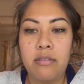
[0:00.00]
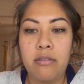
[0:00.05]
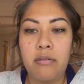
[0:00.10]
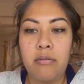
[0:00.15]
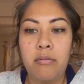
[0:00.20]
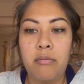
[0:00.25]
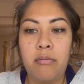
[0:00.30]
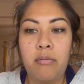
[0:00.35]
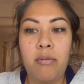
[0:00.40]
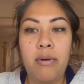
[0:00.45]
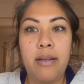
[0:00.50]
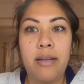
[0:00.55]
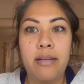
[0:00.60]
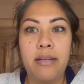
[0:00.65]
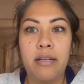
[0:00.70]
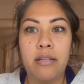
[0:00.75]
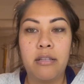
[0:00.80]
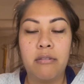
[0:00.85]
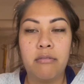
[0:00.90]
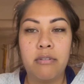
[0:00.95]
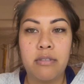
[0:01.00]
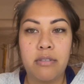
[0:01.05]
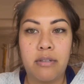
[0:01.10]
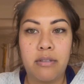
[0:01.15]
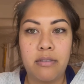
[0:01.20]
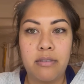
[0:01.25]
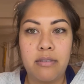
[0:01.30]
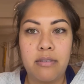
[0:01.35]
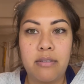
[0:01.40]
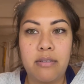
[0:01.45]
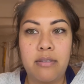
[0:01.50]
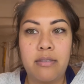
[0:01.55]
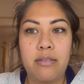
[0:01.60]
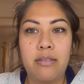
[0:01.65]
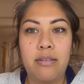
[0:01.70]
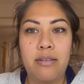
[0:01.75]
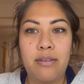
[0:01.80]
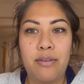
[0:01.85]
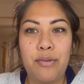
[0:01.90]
when I get the results.